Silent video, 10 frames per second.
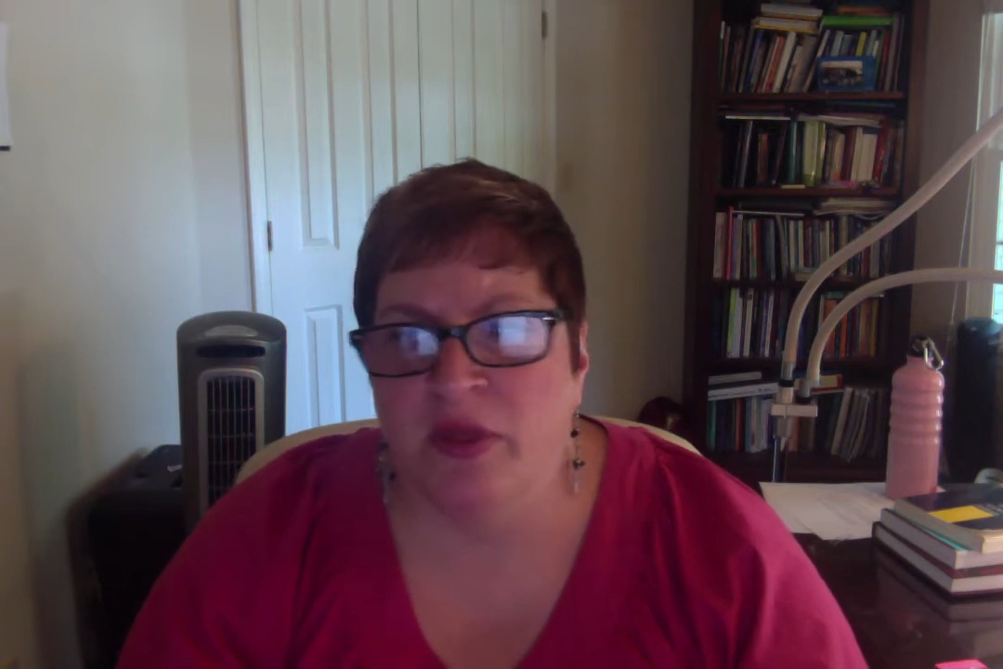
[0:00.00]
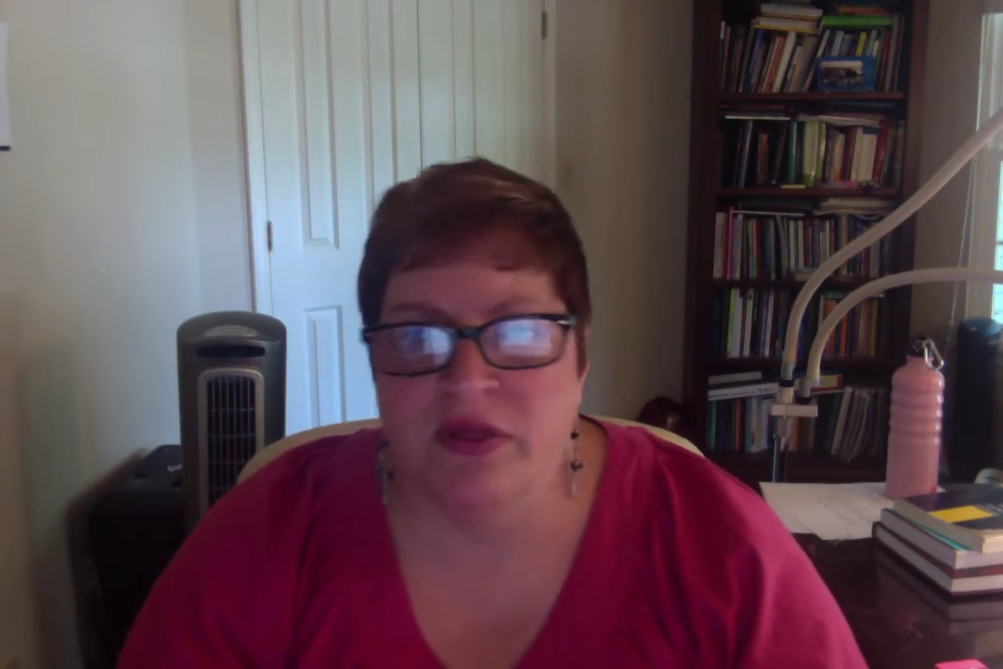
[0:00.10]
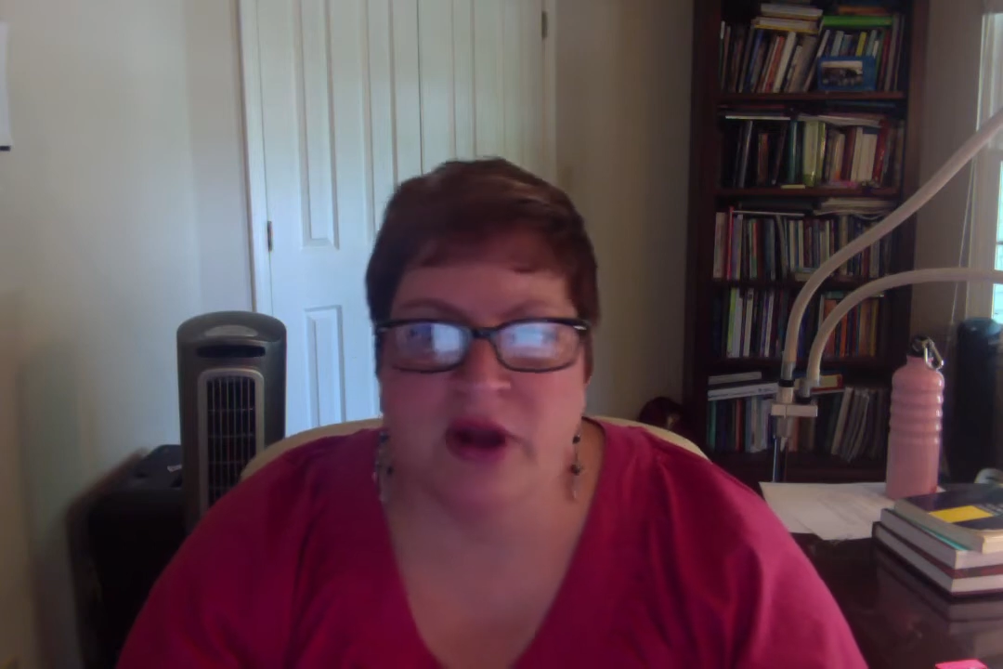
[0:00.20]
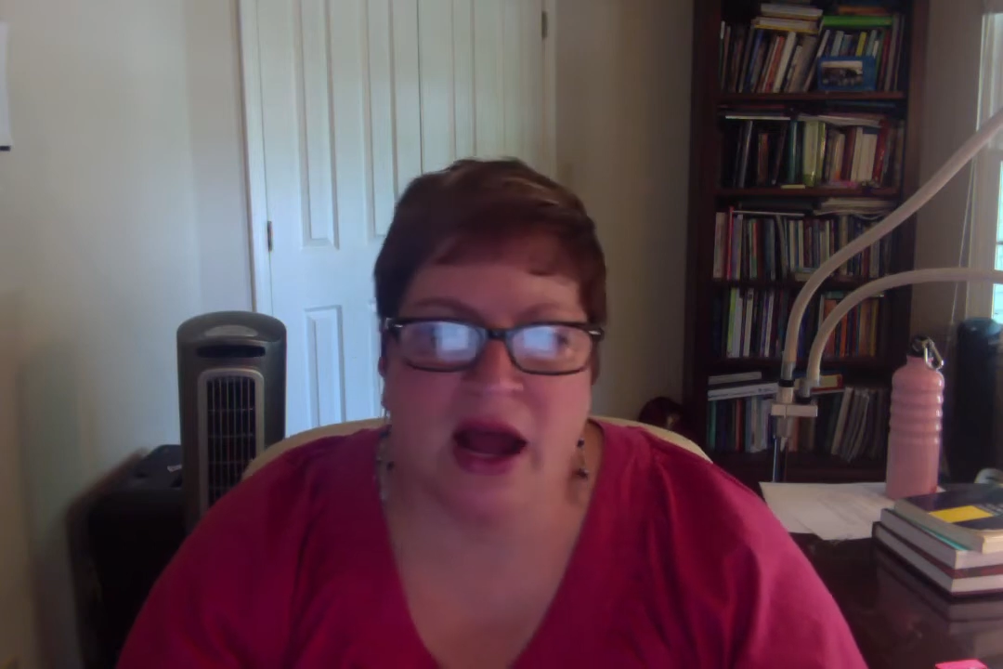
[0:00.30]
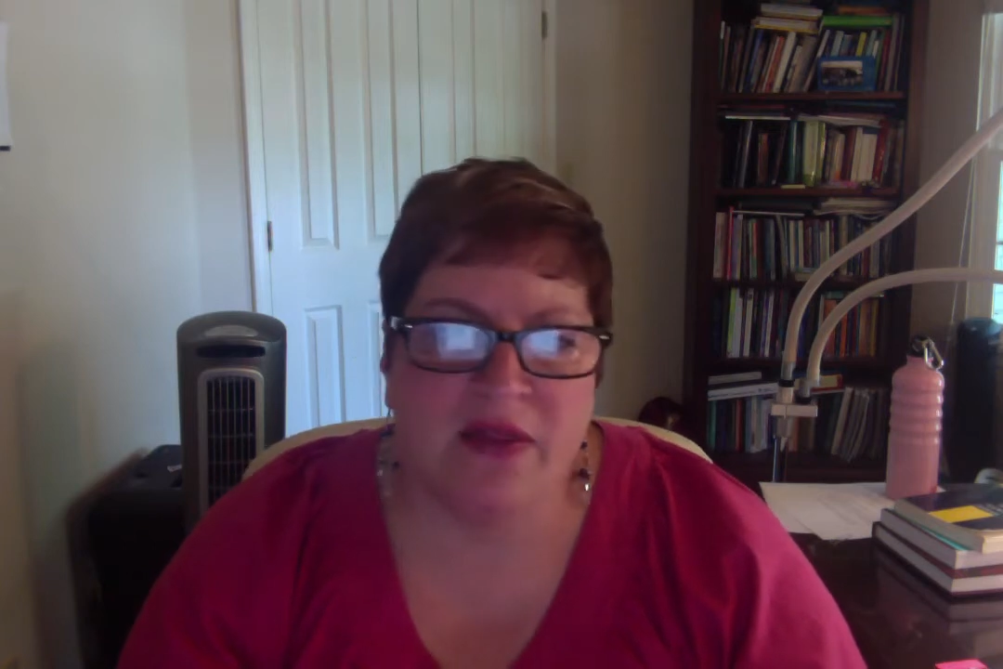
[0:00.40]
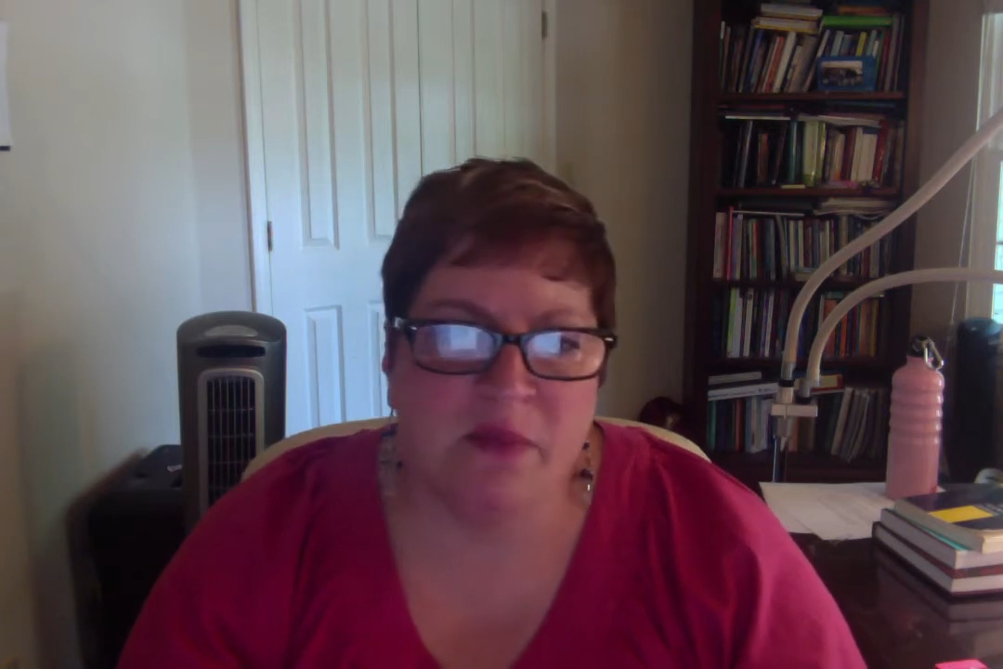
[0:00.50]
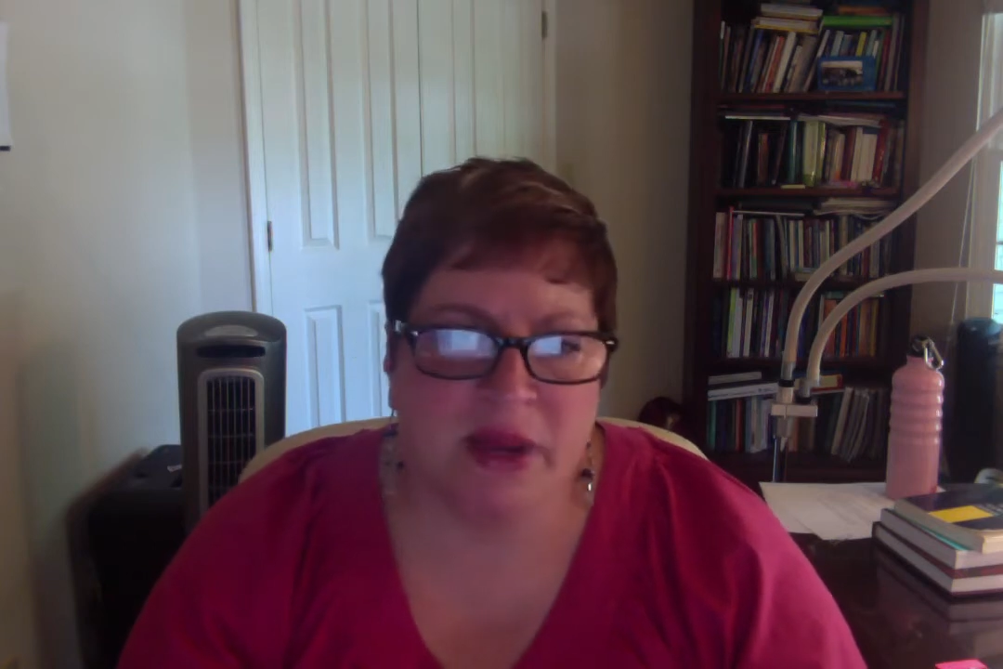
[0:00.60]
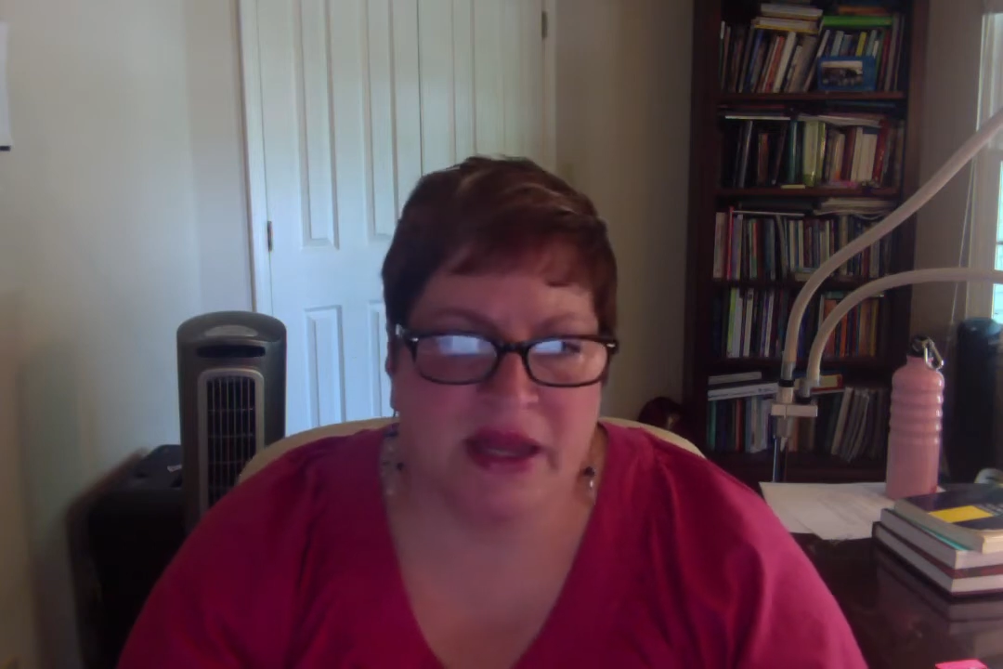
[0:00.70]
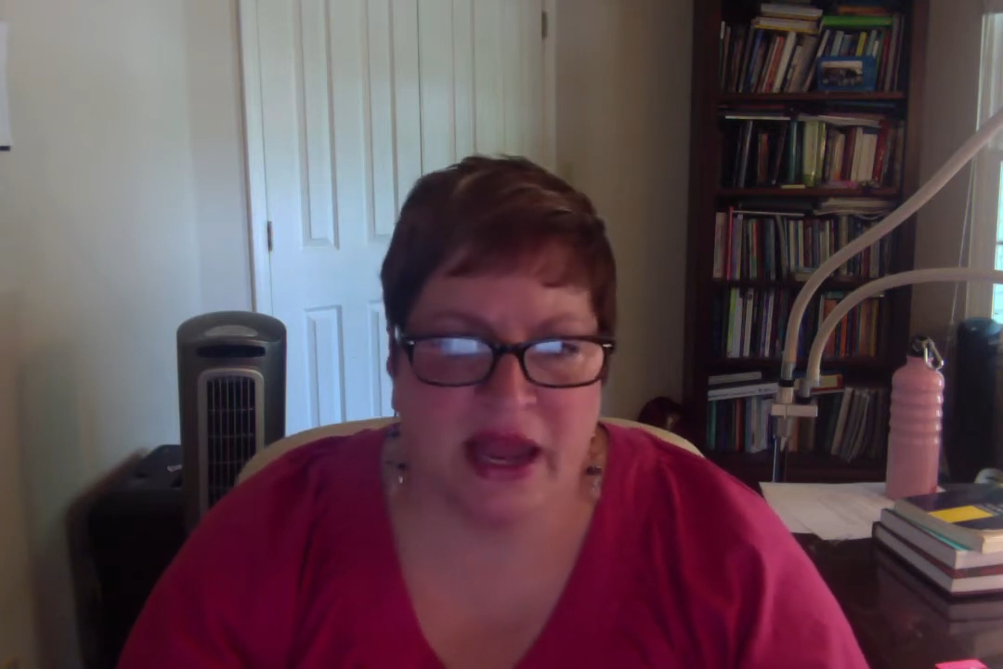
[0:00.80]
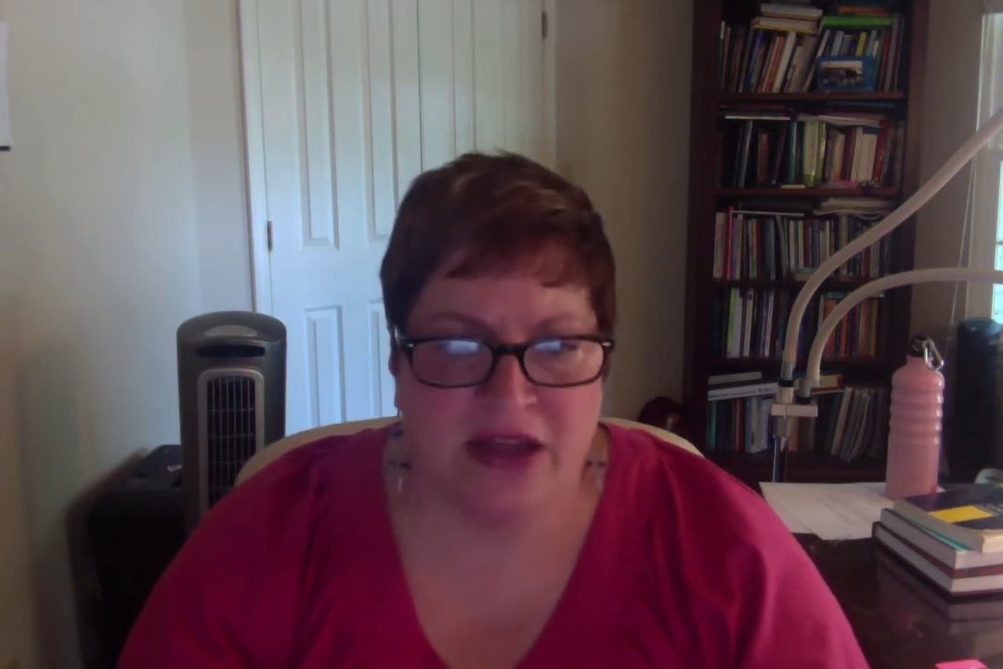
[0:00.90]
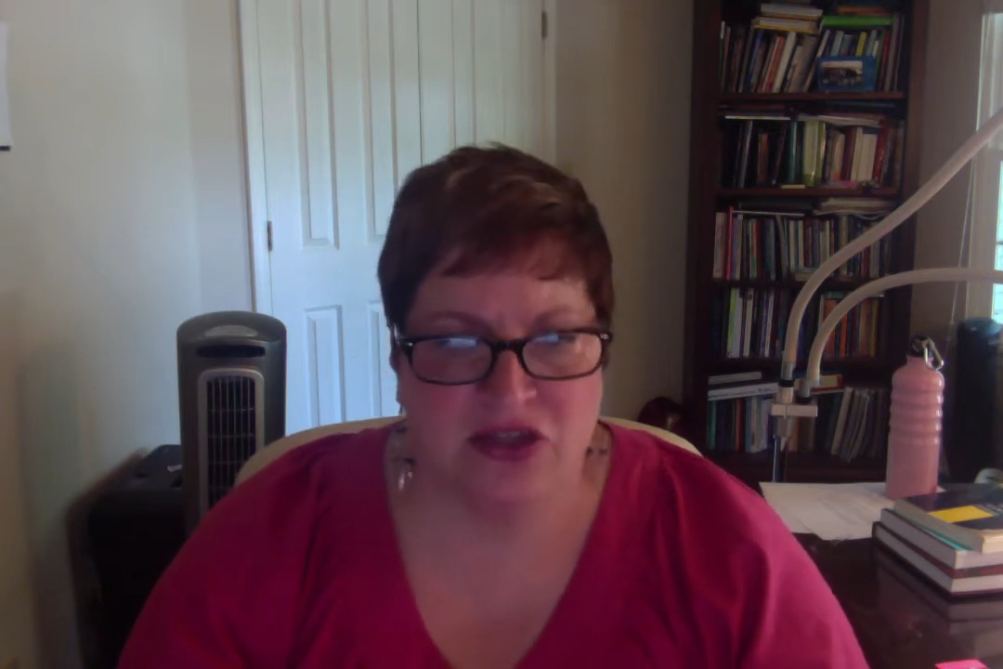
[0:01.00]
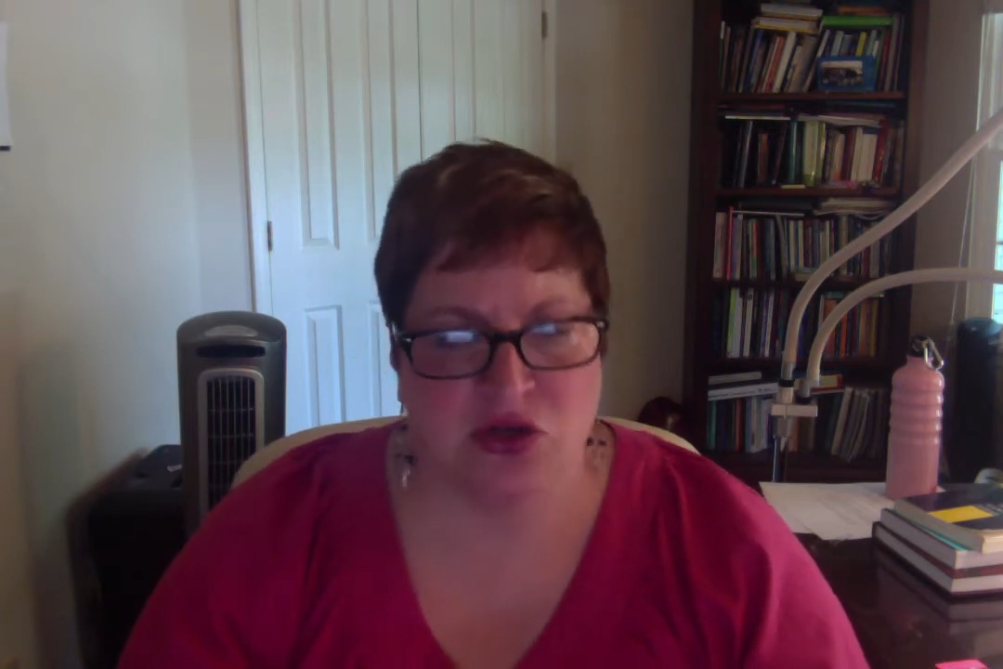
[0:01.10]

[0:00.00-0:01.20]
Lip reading: they're on the medication